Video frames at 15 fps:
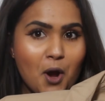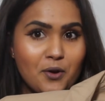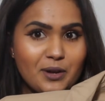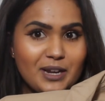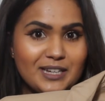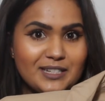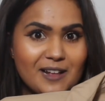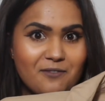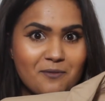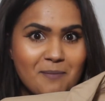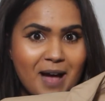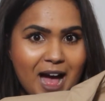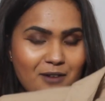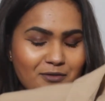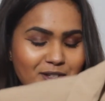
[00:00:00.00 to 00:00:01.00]
only
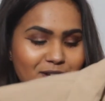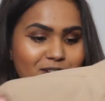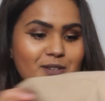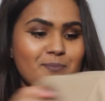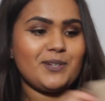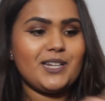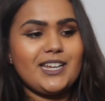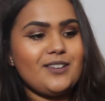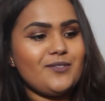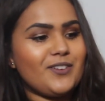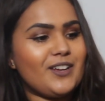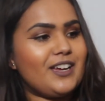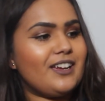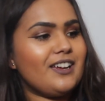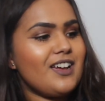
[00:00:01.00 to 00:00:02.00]
£7. Could you believe
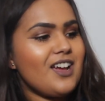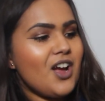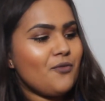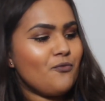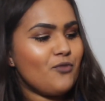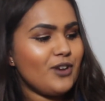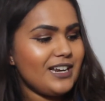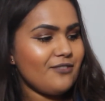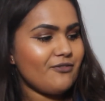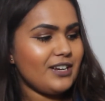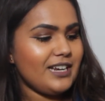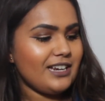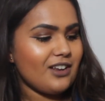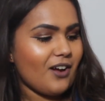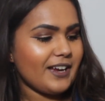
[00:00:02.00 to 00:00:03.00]
it? Really,
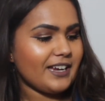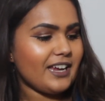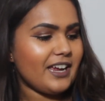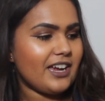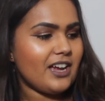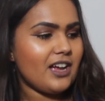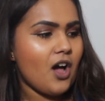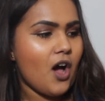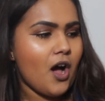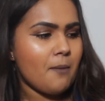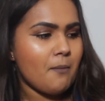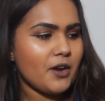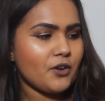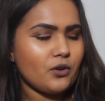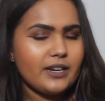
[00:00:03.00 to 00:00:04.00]
really like it.
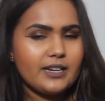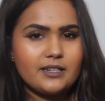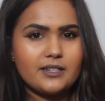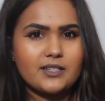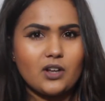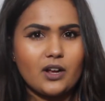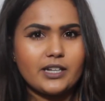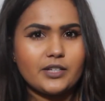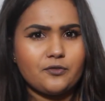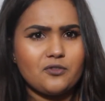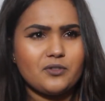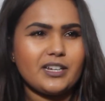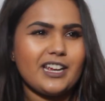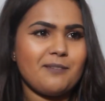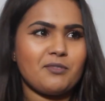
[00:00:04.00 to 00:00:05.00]
I got it in the size
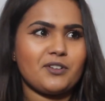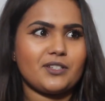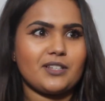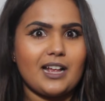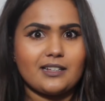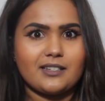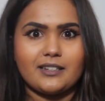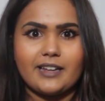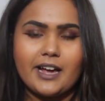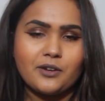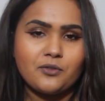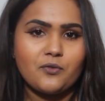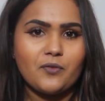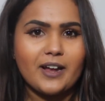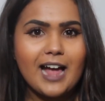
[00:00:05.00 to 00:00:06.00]
14 because that's,
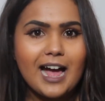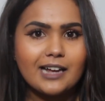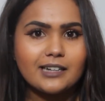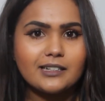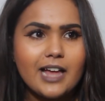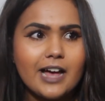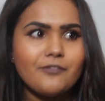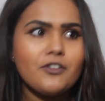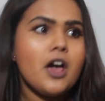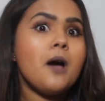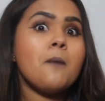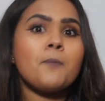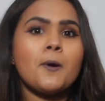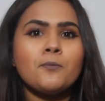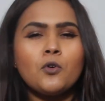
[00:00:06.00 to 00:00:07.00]
again, all they had left.
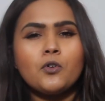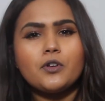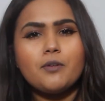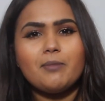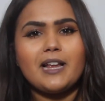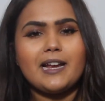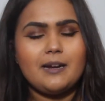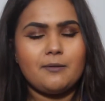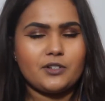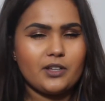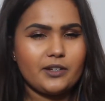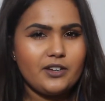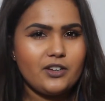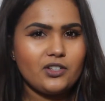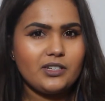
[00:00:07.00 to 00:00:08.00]
But I'm not complaining because
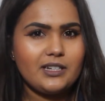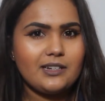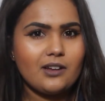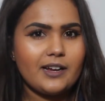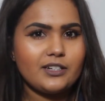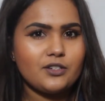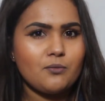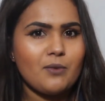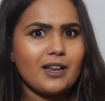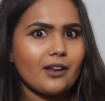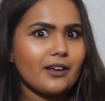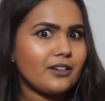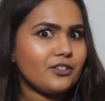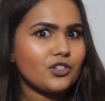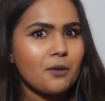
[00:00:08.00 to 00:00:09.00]
I usually like to wear
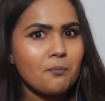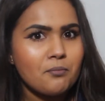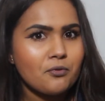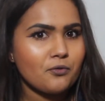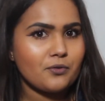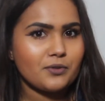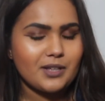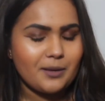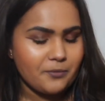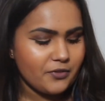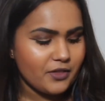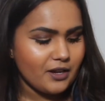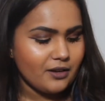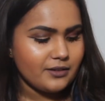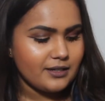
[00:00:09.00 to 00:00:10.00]
like a jumper or
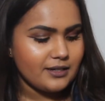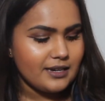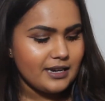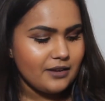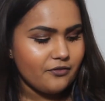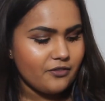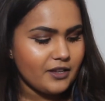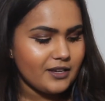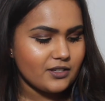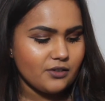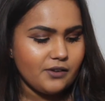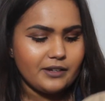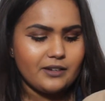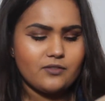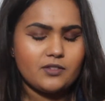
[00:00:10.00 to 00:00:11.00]
something underneath this. So
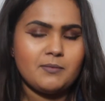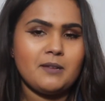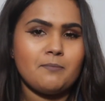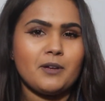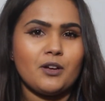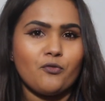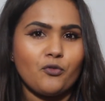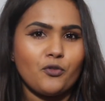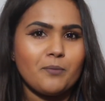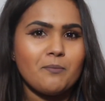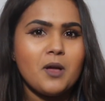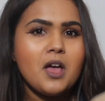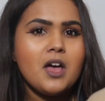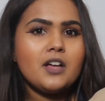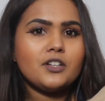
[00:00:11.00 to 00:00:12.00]
it gives me a bit of
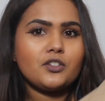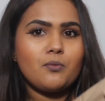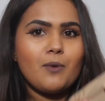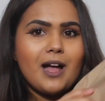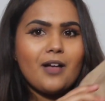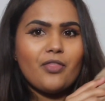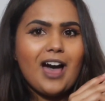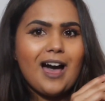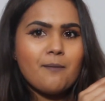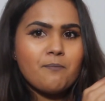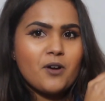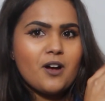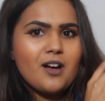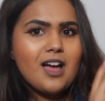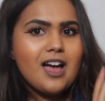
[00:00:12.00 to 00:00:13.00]
room to wear that.
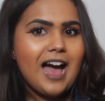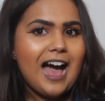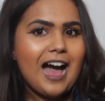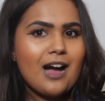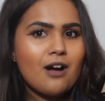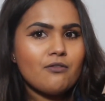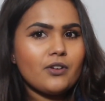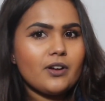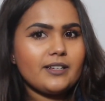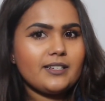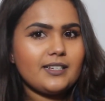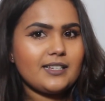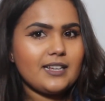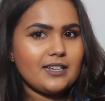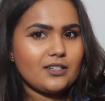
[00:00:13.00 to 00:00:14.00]
But how nice
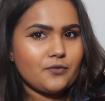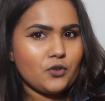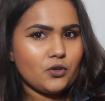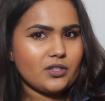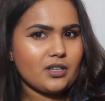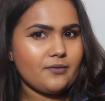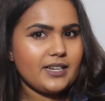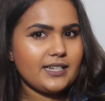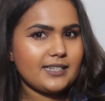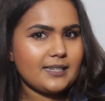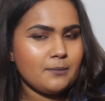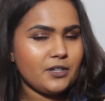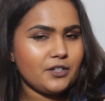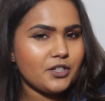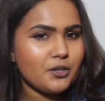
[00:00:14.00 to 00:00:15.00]
is this? I've got something
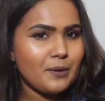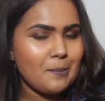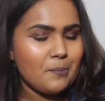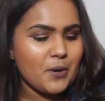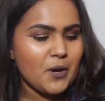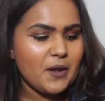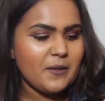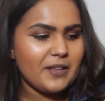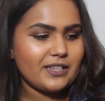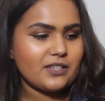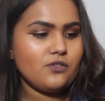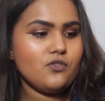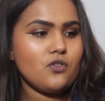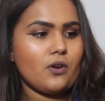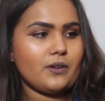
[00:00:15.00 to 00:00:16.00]
similar to it, but it's
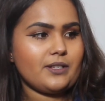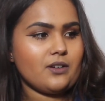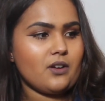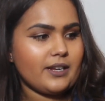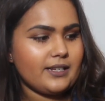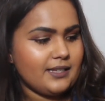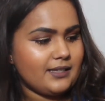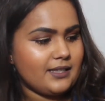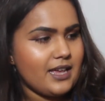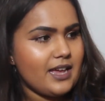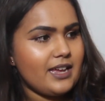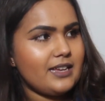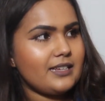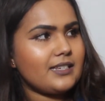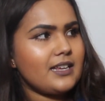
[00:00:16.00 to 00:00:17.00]
not as nice as
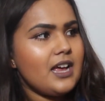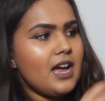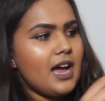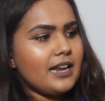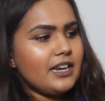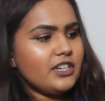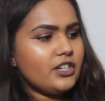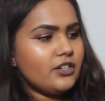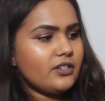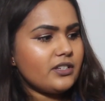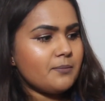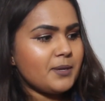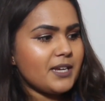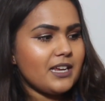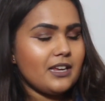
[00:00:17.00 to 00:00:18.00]
this. And it used
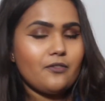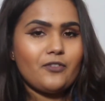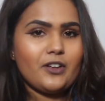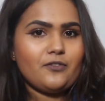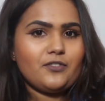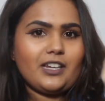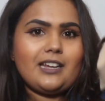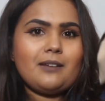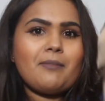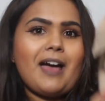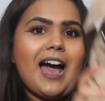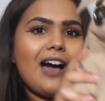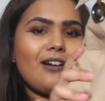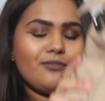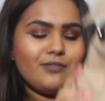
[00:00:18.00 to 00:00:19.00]
to be
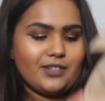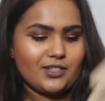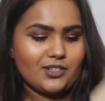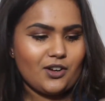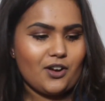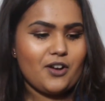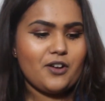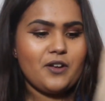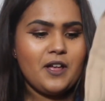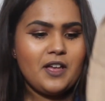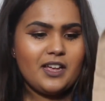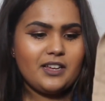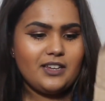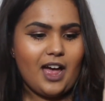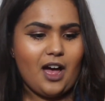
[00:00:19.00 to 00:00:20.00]
£15. So
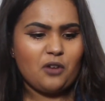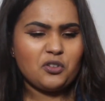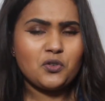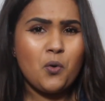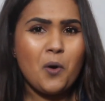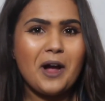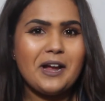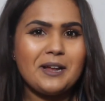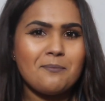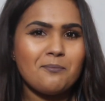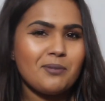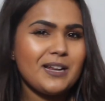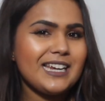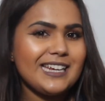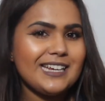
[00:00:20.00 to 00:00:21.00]
yeah, I was quite
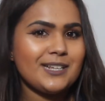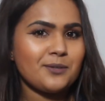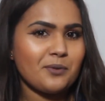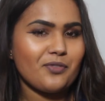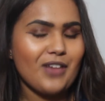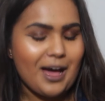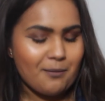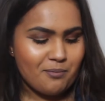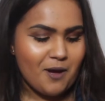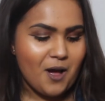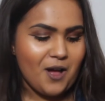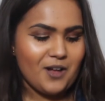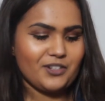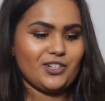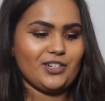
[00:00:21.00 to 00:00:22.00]
pleased with that
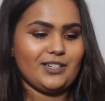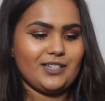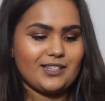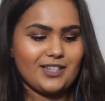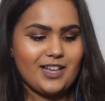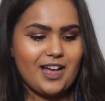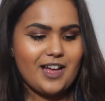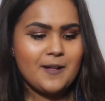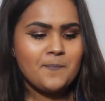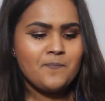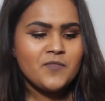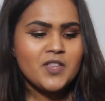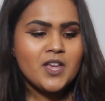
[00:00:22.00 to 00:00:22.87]
purchase there.